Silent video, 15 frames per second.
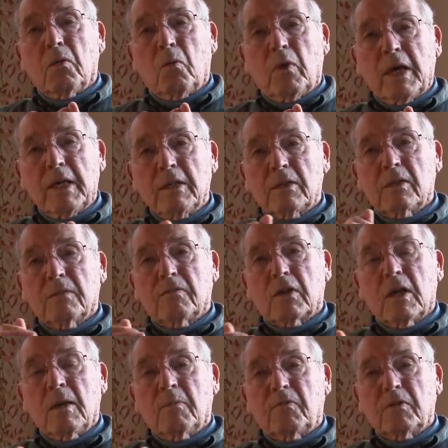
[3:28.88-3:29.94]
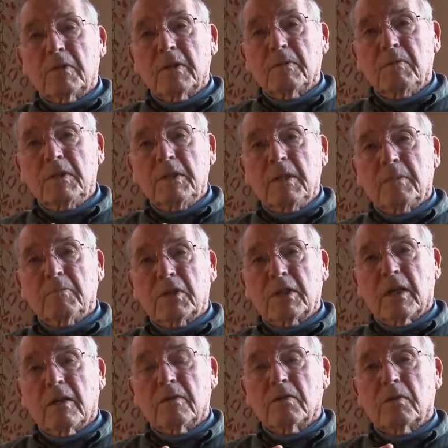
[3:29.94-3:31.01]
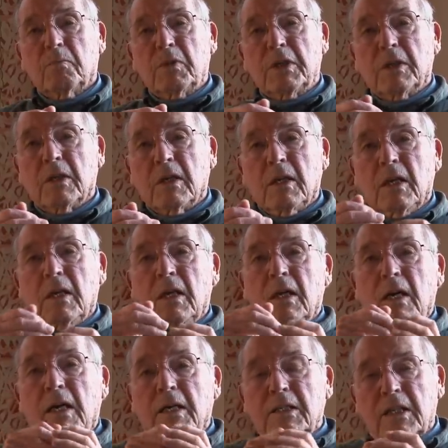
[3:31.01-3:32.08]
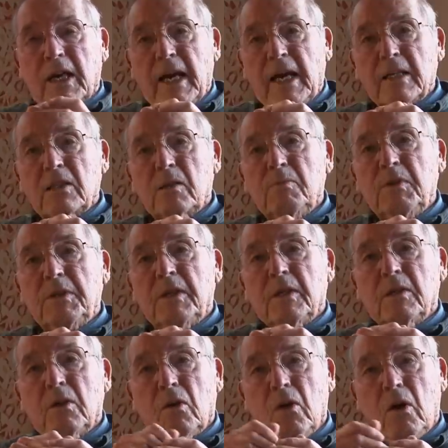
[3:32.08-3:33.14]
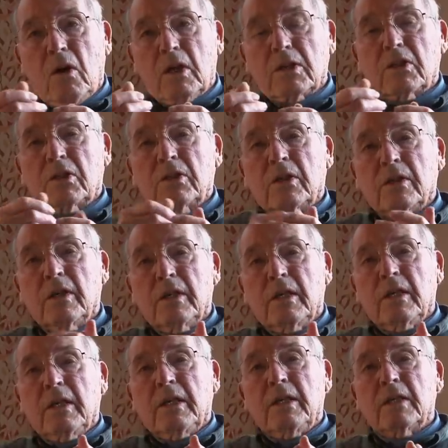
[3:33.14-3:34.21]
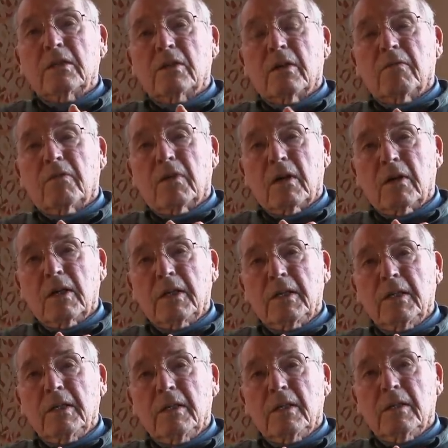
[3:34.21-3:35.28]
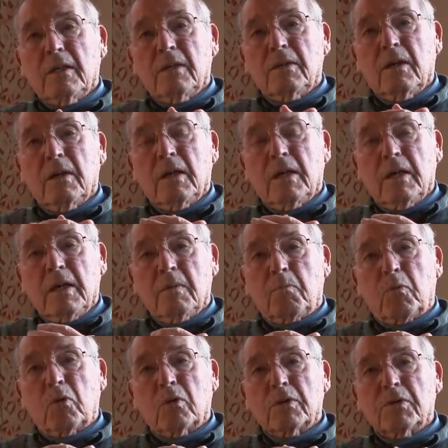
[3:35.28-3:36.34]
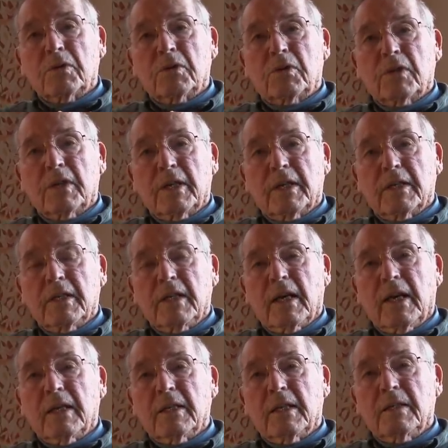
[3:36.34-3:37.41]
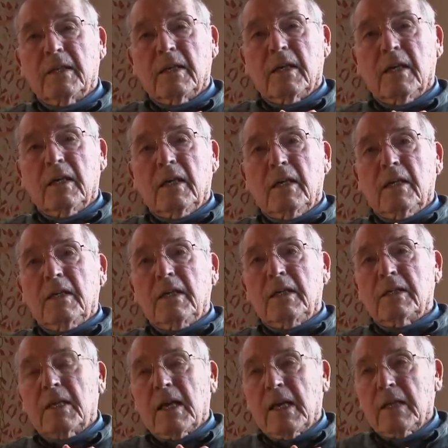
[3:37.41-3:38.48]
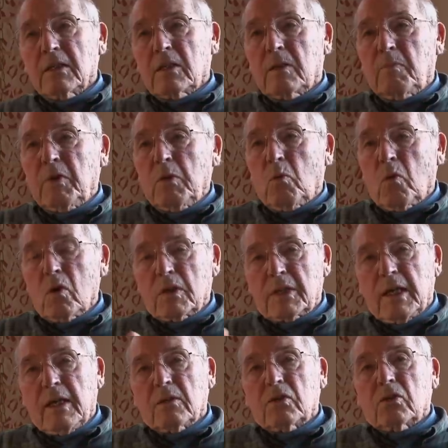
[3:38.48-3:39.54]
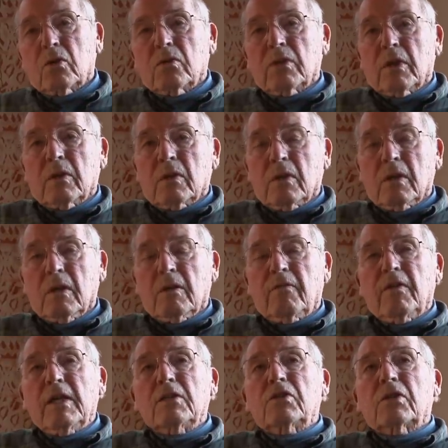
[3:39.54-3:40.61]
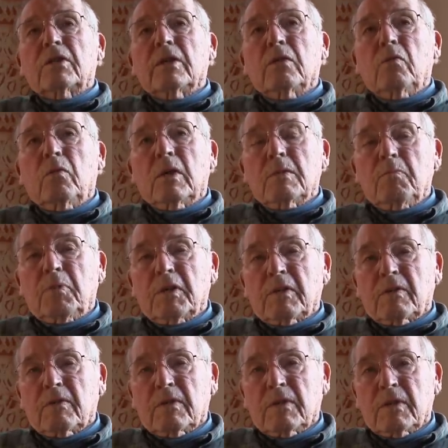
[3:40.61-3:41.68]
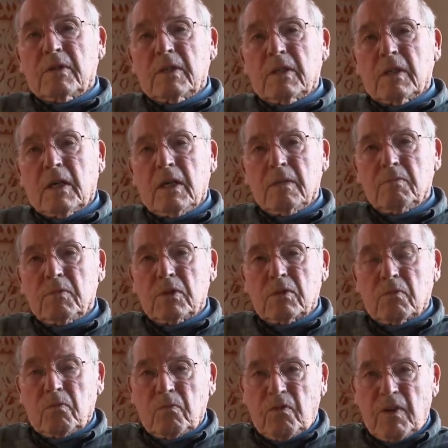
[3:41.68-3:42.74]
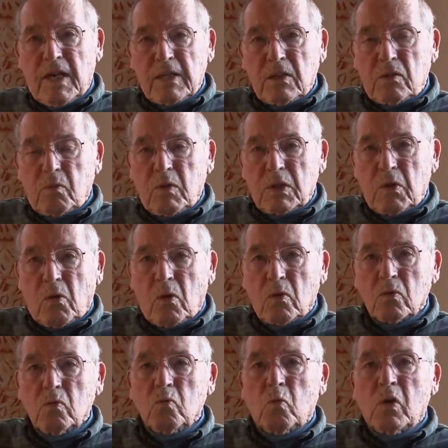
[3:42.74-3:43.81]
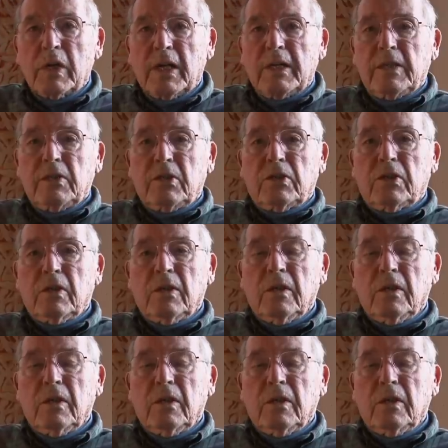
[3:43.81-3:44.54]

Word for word: ways of comforting themselves, but attachment and loss is a very important thing, and it has to be worked out so that eventually one becomes, finds one's own ways